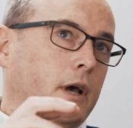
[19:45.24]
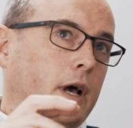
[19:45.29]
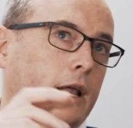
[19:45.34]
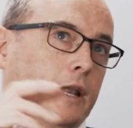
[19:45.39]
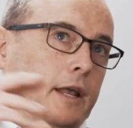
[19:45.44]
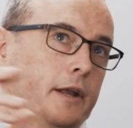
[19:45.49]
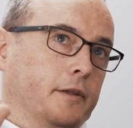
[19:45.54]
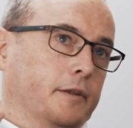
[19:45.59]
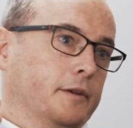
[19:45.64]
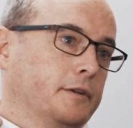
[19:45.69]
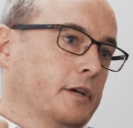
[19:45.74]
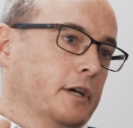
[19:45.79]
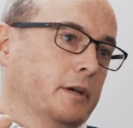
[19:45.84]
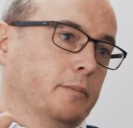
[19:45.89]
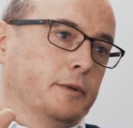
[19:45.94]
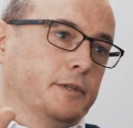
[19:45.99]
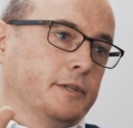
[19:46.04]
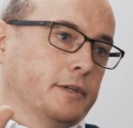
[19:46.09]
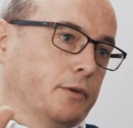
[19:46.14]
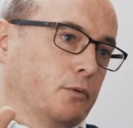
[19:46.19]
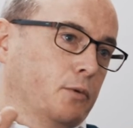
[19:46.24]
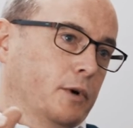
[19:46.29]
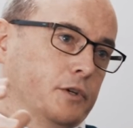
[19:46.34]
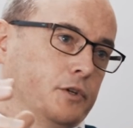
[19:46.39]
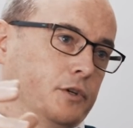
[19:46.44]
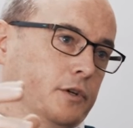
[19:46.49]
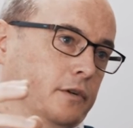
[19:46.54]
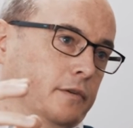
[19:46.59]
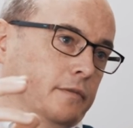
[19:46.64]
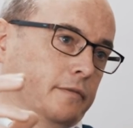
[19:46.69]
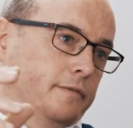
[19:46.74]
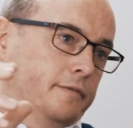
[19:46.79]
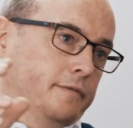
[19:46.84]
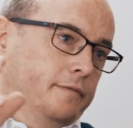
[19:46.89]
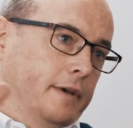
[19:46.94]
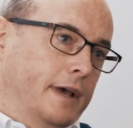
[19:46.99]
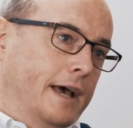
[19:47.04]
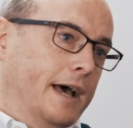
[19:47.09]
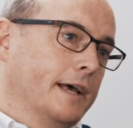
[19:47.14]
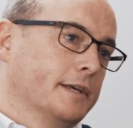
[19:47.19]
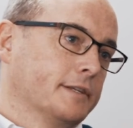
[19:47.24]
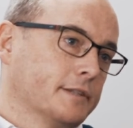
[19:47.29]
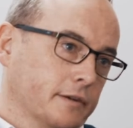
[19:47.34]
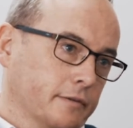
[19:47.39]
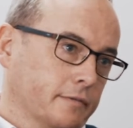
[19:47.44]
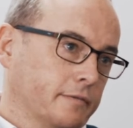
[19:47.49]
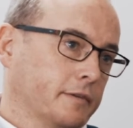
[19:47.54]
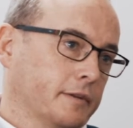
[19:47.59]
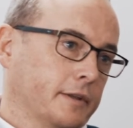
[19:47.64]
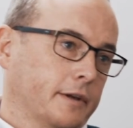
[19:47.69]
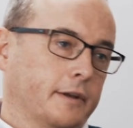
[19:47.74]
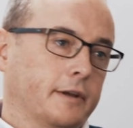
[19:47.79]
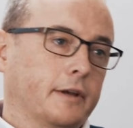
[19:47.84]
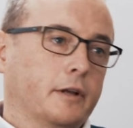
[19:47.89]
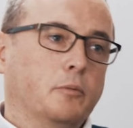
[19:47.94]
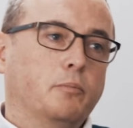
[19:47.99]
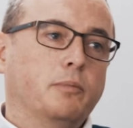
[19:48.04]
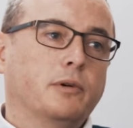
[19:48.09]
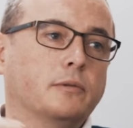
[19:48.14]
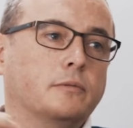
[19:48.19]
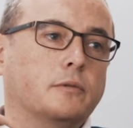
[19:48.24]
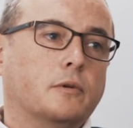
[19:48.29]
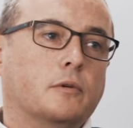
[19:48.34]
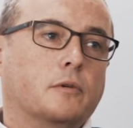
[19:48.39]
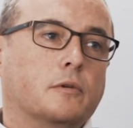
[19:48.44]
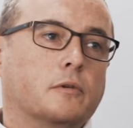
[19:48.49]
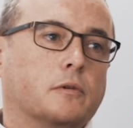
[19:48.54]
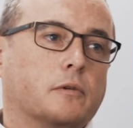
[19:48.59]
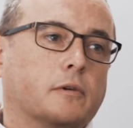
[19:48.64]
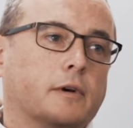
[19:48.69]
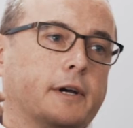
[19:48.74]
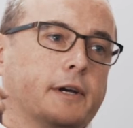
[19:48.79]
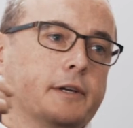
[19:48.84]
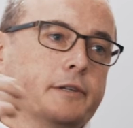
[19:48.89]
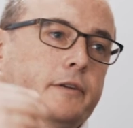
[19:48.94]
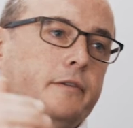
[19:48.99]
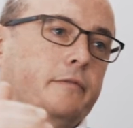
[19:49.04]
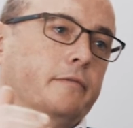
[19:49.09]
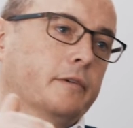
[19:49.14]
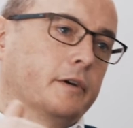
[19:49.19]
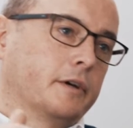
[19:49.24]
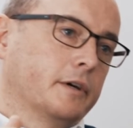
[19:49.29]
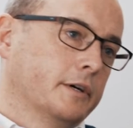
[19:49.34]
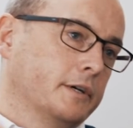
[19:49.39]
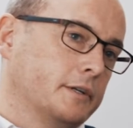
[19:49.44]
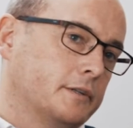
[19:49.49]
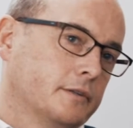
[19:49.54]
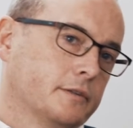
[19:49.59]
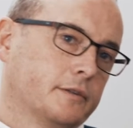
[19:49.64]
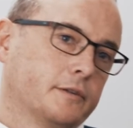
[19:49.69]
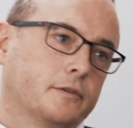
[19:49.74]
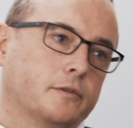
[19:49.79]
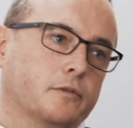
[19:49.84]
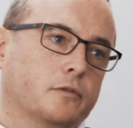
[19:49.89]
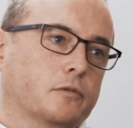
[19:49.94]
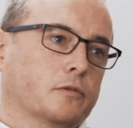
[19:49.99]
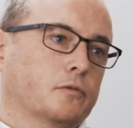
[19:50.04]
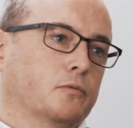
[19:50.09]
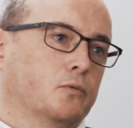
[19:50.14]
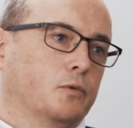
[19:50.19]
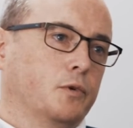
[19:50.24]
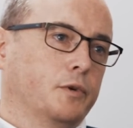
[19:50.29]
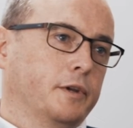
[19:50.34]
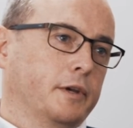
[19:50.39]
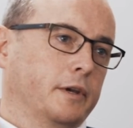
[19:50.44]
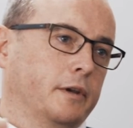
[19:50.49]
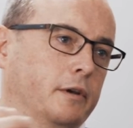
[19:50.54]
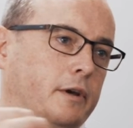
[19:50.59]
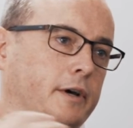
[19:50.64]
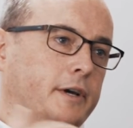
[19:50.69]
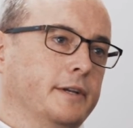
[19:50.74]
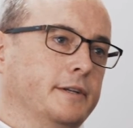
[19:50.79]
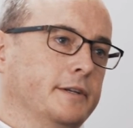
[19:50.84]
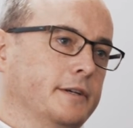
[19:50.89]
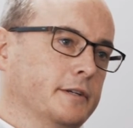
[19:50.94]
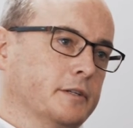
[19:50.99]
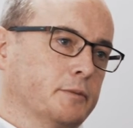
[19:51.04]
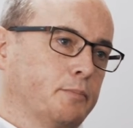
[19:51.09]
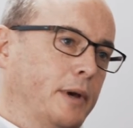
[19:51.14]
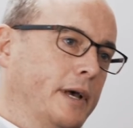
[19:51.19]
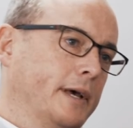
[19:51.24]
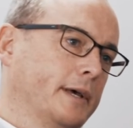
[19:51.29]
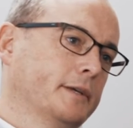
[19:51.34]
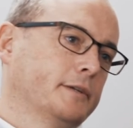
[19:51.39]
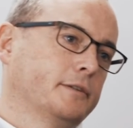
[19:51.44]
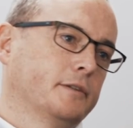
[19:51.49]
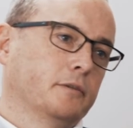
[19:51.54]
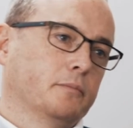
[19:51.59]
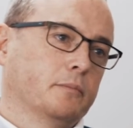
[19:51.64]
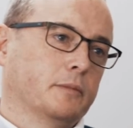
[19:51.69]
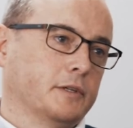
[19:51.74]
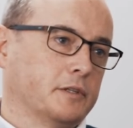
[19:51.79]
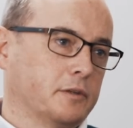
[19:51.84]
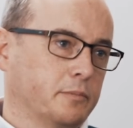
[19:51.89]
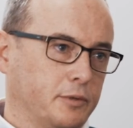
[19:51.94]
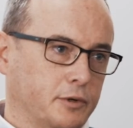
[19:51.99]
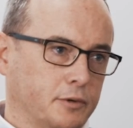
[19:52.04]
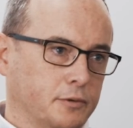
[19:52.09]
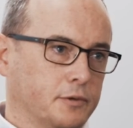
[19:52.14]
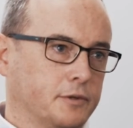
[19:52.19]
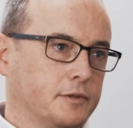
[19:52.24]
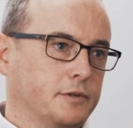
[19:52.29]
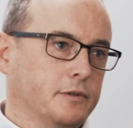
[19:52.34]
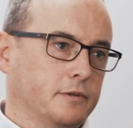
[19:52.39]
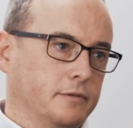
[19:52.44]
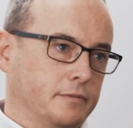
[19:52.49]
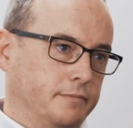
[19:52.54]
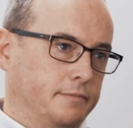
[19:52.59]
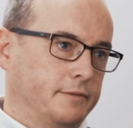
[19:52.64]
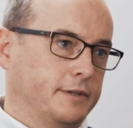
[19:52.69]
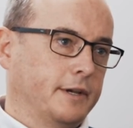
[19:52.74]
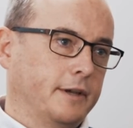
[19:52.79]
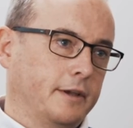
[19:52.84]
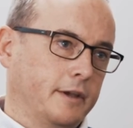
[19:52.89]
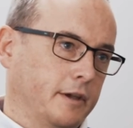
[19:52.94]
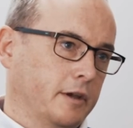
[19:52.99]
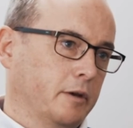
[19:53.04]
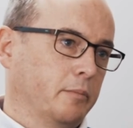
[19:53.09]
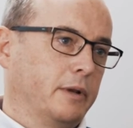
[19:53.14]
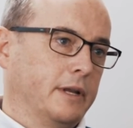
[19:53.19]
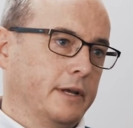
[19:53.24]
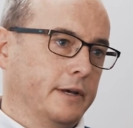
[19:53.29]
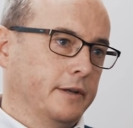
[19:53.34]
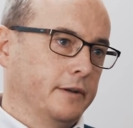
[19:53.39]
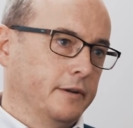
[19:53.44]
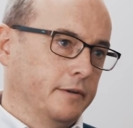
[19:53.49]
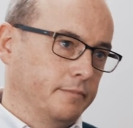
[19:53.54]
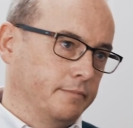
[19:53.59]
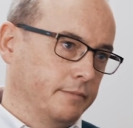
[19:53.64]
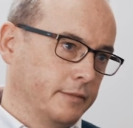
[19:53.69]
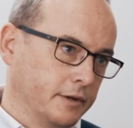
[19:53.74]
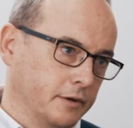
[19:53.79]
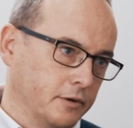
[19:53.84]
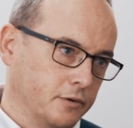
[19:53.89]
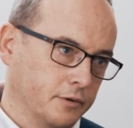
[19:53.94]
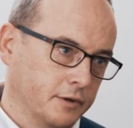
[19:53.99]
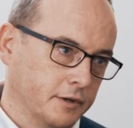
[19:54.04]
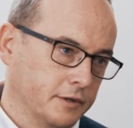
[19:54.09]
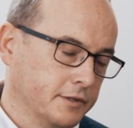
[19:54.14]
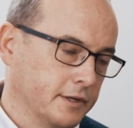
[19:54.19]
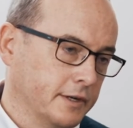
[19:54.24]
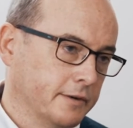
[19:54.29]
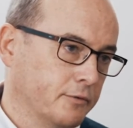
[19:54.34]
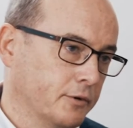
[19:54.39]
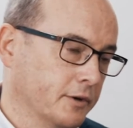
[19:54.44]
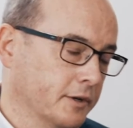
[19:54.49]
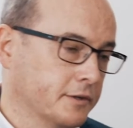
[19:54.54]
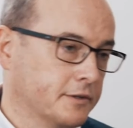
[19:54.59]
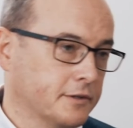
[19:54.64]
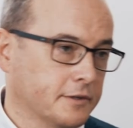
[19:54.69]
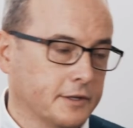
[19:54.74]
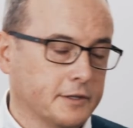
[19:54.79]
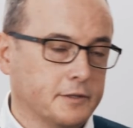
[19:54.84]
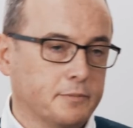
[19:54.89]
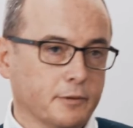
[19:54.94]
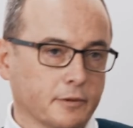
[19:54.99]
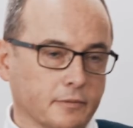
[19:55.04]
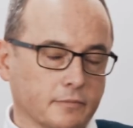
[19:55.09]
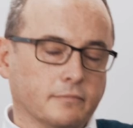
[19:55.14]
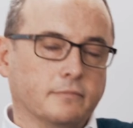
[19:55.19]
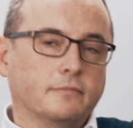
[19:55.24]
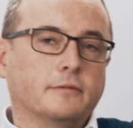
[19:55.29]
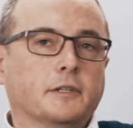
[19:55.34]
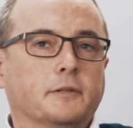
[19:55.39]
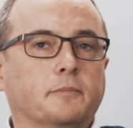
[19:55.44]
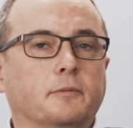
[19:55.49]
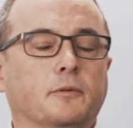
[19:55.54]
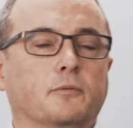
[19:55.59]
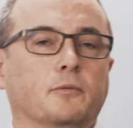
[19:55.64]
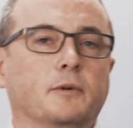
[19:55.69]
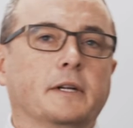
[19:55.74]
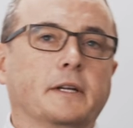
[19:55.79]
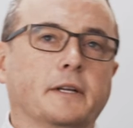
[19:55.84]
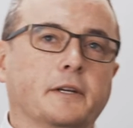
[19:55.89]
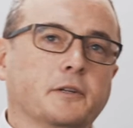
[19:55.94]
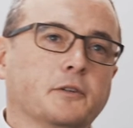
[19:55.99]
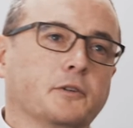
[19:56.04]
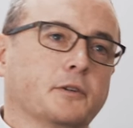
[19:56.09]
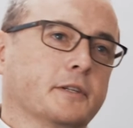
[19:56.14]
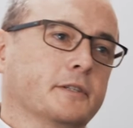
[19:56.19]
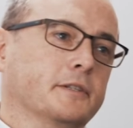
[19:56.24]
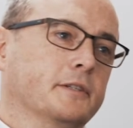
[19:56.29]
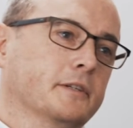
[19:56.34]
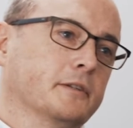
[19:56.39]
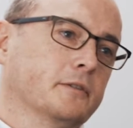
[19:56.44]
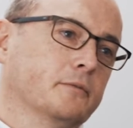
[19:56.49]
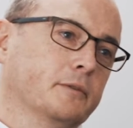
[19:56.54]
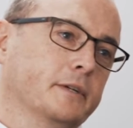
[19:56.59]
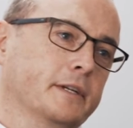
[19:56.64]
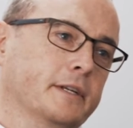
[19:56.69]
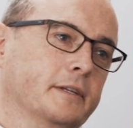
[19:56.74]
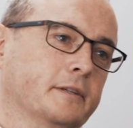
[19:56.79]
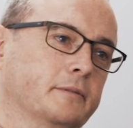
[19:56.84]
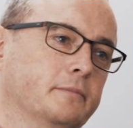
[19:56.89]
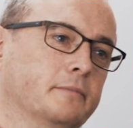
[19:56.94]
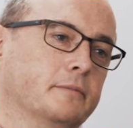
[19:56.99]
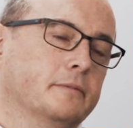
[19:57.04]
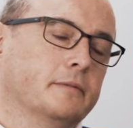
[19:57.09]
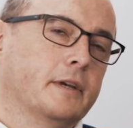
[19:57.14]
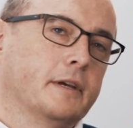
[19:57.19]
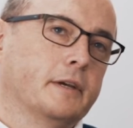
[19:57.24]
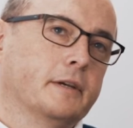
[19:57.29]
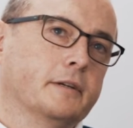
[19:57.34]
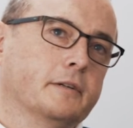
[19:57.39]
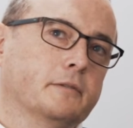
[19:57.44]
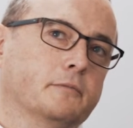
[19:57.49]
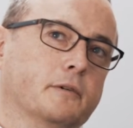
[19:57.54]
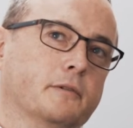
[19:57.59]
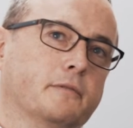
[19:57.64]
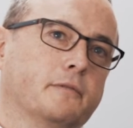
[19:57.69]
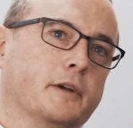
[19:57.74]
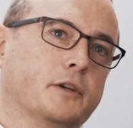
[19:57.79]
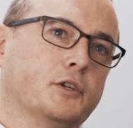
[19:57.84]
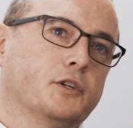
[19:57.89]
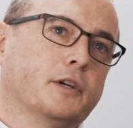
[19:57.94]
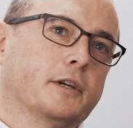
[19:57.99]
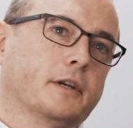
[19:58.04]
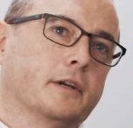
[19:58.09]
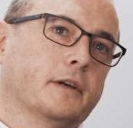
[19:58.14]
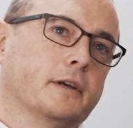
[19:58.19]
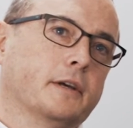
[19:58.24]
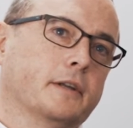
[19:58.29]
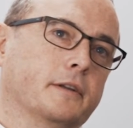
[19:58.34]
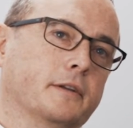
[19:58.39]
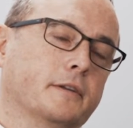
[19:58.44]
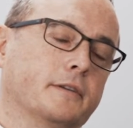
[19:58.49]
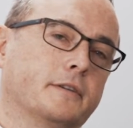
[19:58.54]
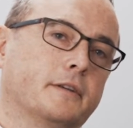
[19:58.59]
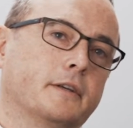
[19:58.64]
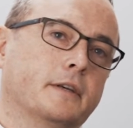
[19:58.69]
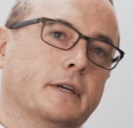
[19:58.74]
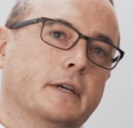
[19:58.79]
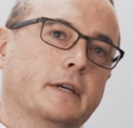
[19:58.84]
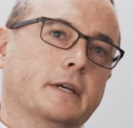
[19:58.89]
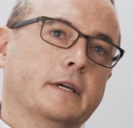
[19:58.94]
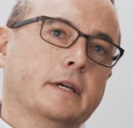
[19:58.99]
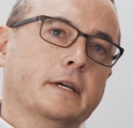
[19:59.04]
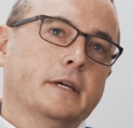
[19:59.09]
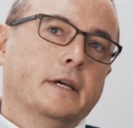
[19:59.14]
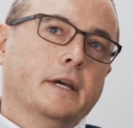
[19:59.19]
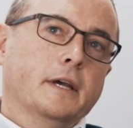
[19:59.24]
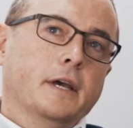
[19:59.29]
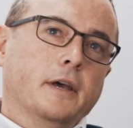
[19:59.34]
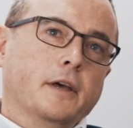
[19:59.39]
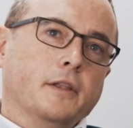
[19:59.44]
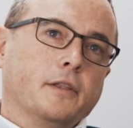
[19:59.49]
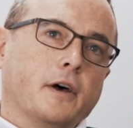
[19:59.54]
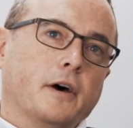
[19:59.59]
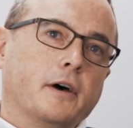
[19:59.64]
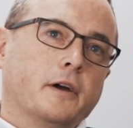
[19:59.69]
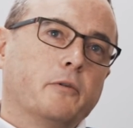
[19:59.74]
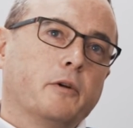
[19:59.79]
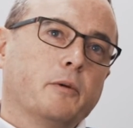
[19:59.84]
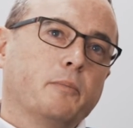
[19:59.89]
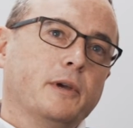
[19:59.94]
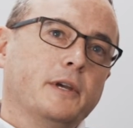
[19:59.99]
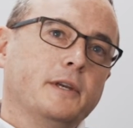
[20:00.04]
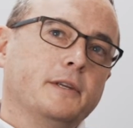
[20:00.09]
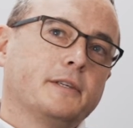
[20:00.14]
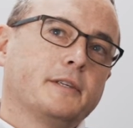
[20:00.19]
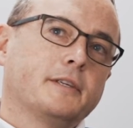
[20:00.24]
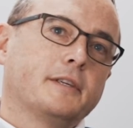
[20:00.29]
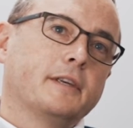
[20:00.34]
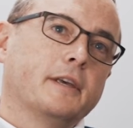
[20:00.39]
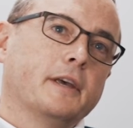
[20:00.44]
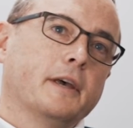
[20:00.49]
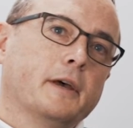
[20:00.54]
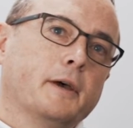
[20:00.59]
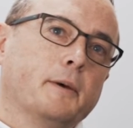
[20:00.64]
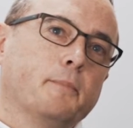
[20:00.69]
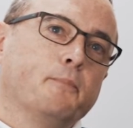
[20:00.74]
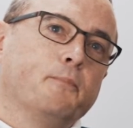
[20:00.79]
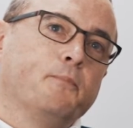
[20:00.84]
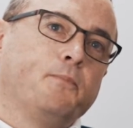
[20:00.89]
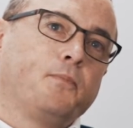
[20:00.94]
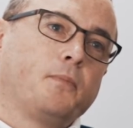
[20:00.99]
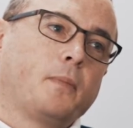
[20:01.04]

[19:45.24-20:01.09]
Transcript: a lot of the time it's a question of asking for that help or asking for guidance or running ideas past them as opposed to taking a plan and going and delivering it. So that's been really interesting and really refreshing. And the hiring piece, a